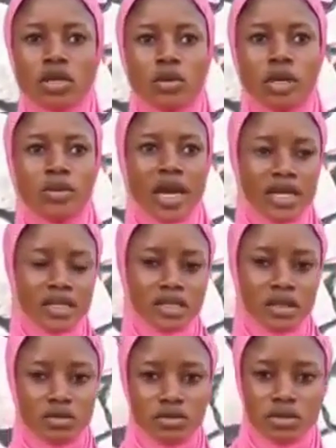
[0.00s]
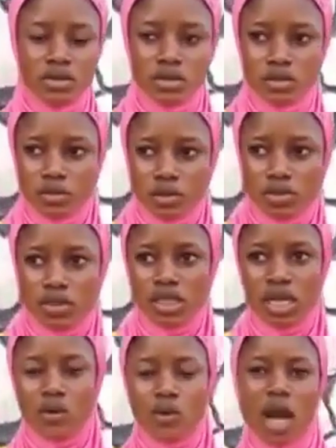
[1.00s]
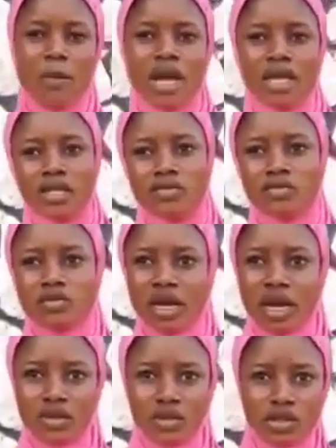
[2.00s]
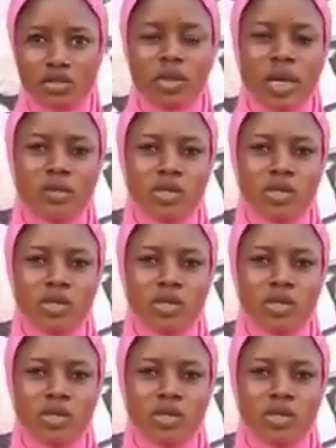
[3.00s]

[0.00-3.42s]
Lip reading: And as such, we know that some people